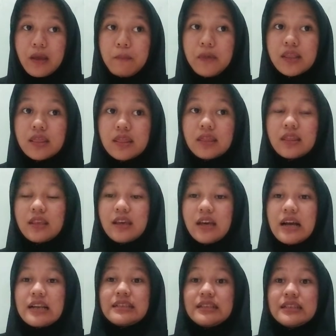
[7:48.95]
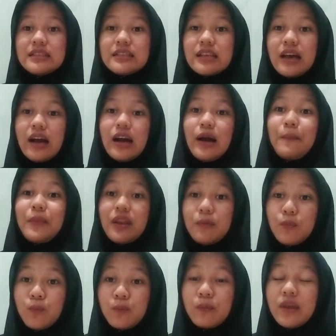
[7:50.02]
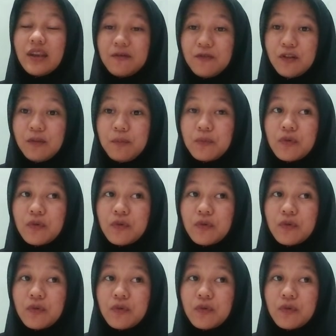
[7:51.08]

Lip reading: but this is a meaningful